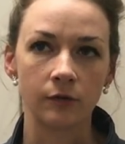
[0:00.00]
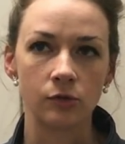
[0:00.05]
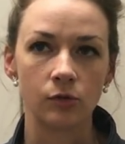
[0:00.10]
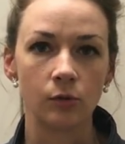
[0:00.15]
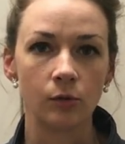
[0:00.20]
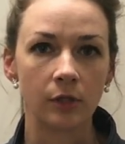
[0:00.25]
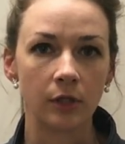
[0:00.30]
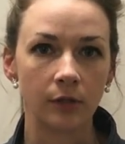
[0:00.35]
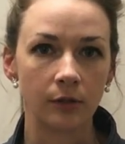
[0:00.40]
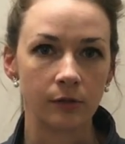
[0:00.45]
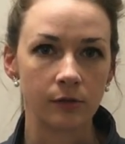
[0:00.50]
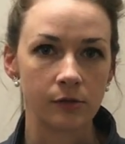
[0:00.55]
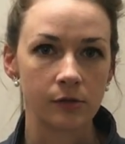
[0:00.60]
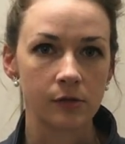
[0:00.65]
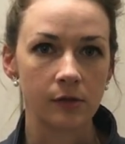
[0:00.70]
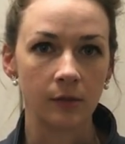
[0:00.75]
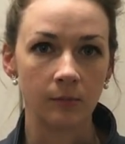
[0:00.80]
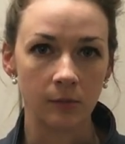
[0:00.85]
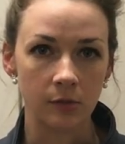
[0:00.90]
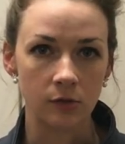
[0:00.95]
2
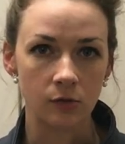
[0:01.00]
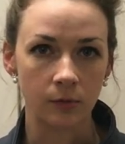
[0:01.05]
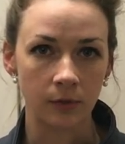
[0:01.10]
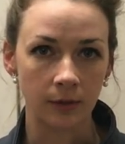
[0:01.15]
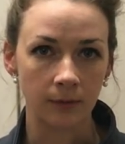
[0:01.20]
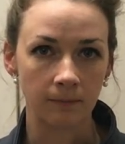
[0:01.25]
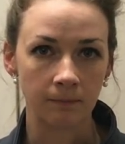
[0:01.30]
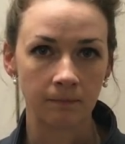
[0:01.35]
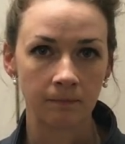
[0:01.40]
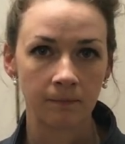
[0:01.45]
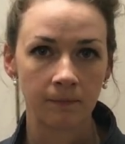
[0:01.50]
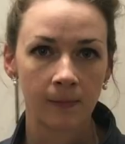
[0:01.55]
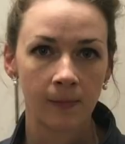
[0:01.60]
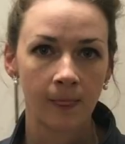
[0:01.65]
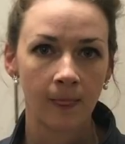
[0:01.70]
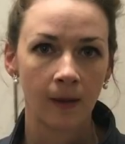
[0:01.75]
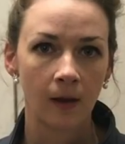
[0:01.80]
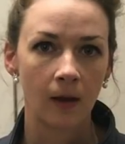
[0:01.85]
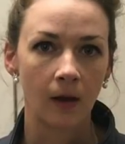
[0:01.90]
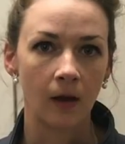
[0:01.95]
years in between.
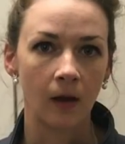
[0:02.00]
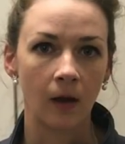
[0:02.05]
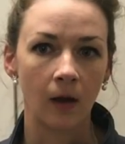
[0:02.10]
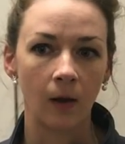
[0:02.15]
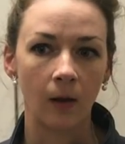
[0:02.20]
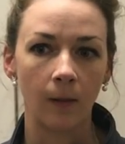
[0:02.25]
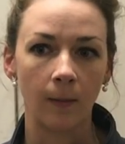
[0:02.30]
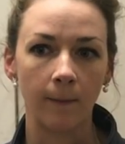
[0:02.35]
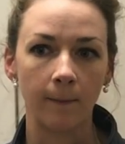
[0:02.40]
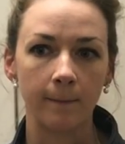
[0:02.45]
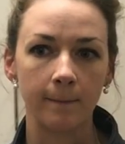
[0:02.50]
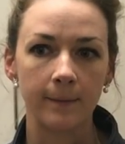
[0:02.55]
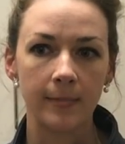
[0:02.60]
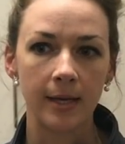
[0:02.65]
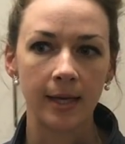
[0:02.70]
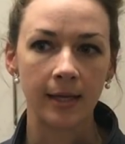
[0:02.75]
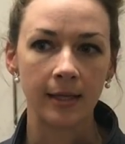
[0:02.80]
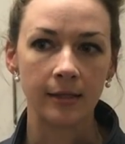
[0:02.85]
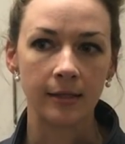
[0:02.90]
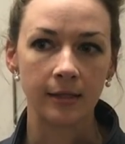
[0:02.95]

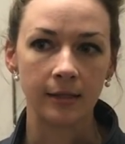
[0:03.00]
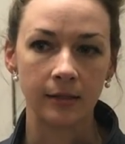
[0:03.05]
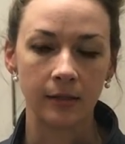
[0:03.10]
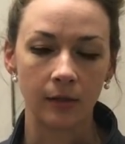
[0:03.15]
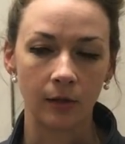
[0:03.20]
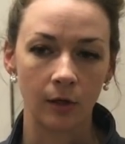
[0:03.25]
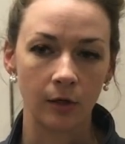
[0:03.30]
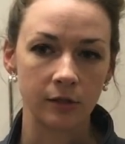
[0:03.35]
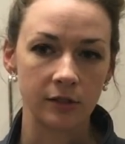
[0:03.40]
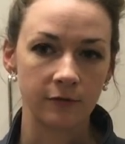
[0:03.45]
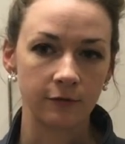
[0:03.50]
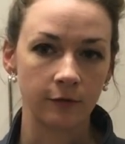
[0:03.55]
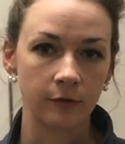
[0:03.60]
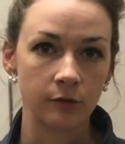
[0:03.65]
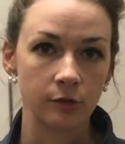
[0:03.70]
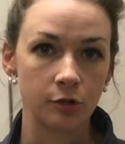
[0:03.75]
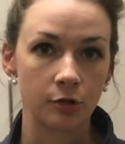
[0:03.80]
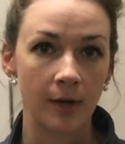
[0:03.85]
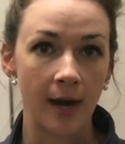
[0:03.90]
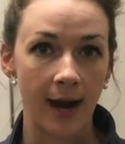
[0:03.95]
And then there are
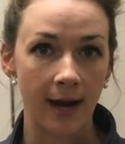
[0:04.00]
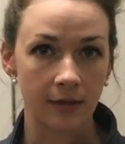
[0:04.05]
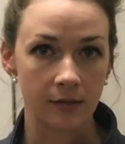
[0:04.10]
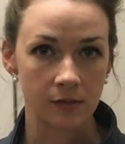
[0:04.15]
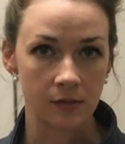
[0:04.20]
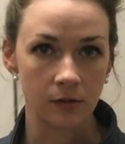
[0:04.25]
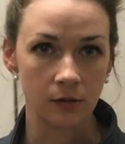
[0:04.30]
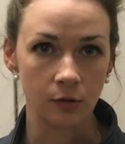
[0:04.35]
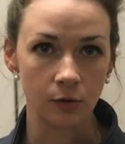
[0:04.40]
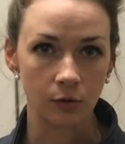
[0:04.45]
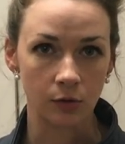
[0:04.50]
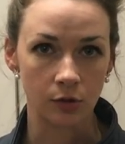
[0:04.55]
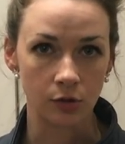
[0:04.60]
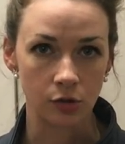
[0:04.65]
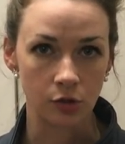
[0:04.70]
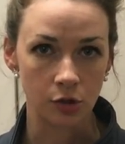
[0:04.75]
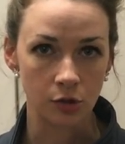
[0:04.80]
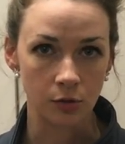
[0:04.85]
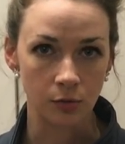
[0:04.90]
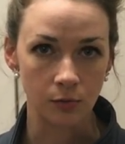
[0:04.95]
different tracks that you can
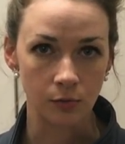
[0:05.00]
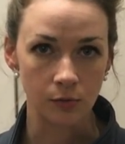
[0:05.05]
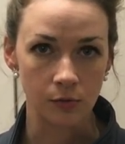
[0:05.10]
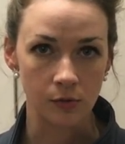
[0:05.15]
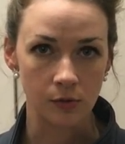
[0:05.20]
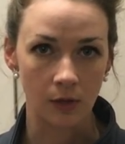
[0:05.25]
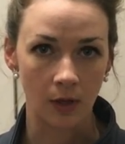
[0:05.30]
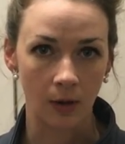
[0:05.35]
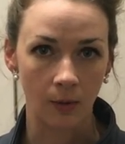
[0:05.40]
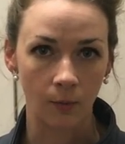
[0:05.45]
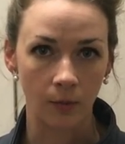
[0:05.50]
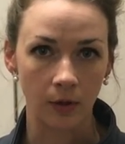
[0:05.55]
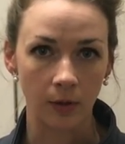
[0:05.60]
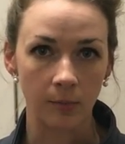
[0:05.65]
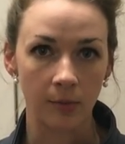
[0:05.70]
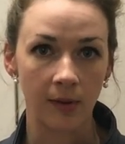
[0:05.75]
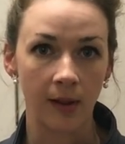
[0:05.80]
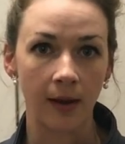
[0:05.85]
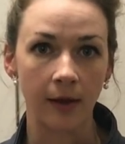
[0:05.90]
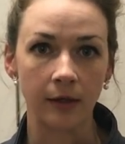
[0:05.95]
choose when
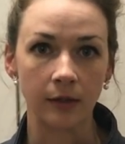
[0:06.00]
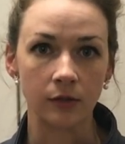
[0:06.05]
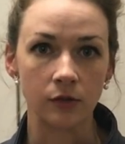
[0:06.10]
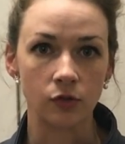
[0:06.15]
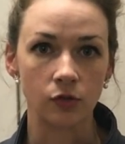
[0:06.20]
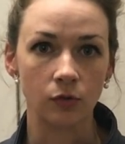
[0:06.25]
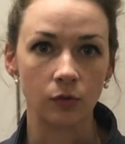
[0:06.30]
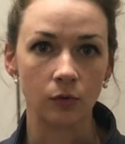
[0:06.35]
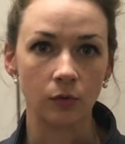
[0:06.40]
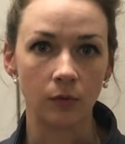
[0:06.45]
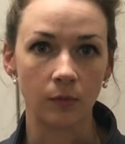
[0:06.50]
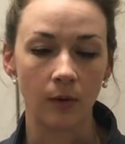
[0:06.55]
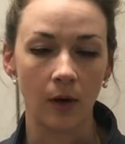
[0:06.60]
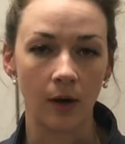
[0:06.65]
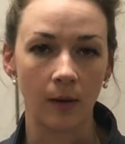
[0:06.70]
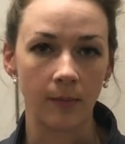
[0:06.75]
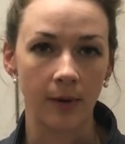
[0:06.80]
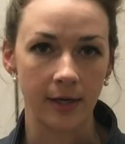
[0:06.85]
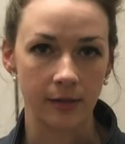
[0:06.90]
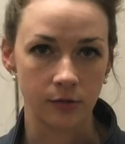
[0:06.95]
applying to
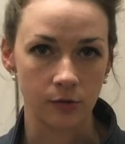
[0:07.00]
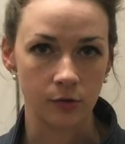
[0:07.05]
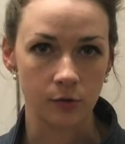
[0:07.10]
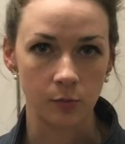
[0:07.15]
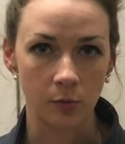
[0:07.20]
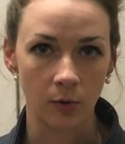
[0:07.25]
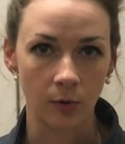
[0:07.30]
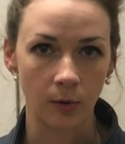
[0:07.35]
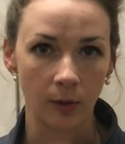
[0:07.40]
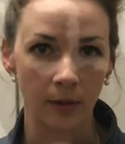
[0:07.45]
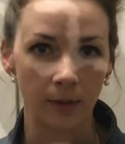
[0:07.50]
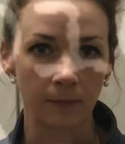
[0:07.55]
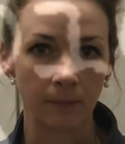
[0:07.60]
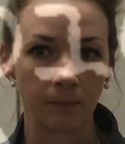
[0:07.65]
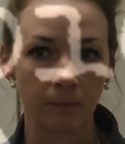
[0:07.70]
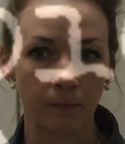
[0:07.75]
a master's program.